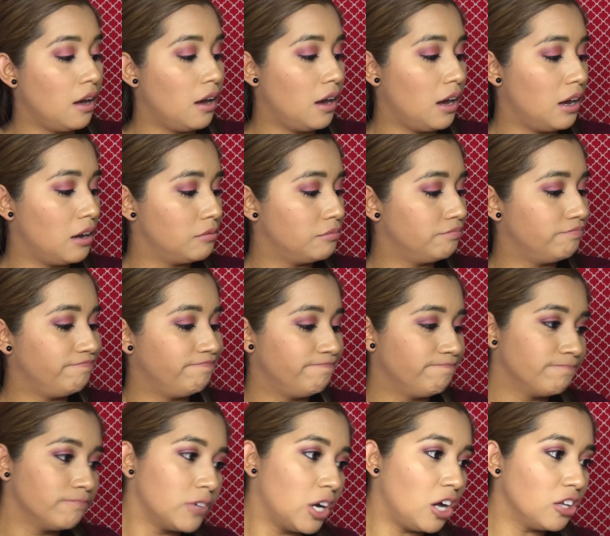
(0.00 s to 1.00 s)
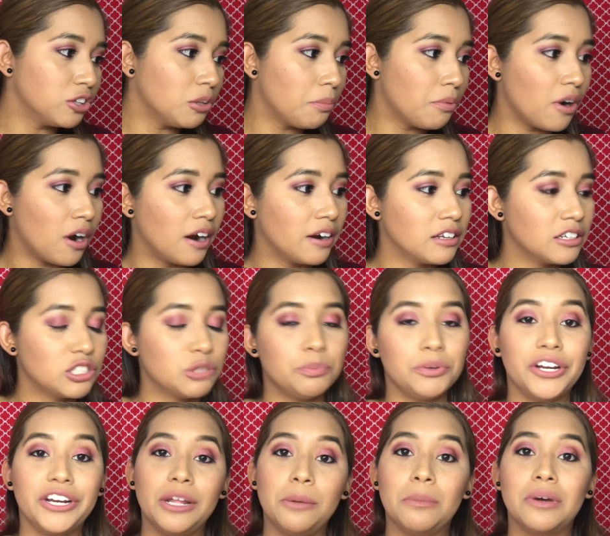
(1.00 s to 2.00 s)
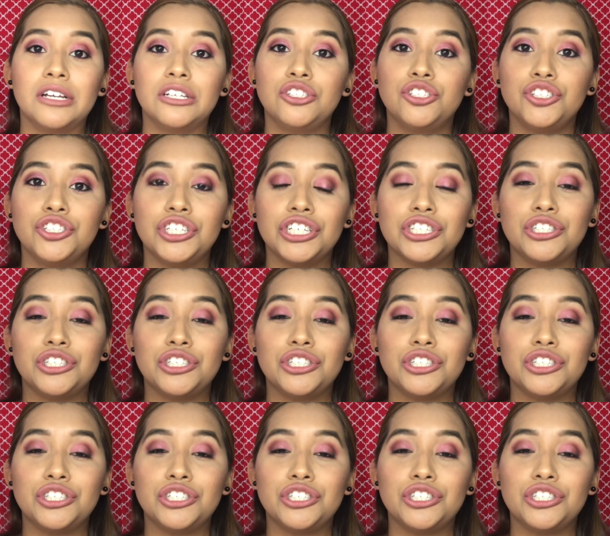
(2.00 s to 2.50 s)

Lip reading: all the products pretty much,